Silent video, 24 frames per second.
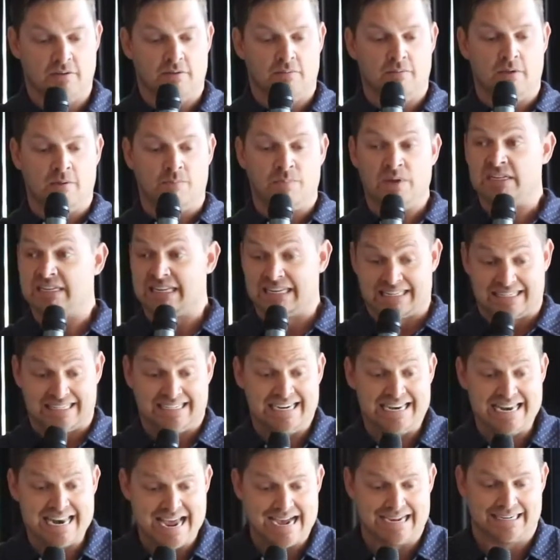it means it's
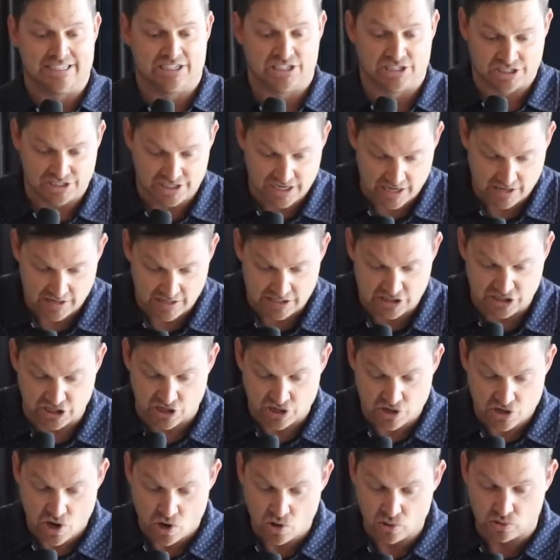necessary to
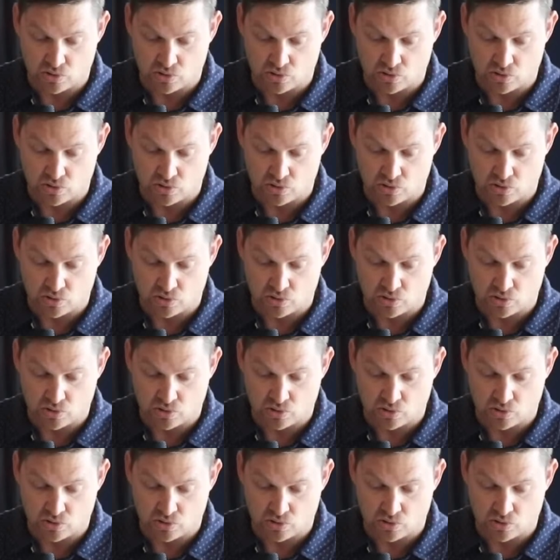no